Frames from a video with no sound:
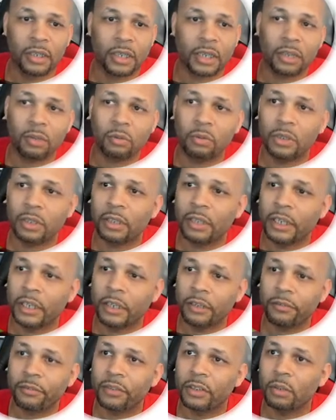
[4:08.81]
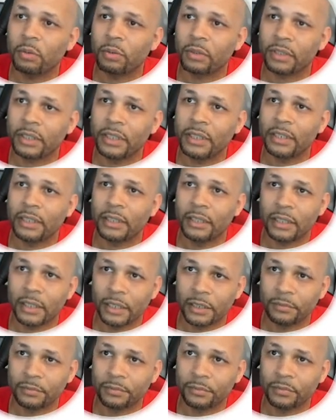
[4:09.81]
I don't want to interfere with any of
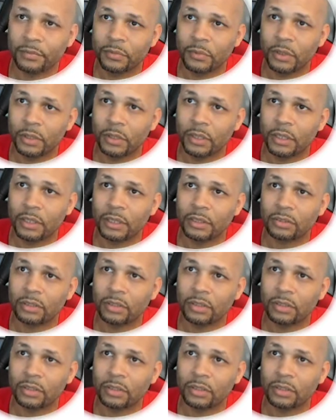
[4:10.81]
that. And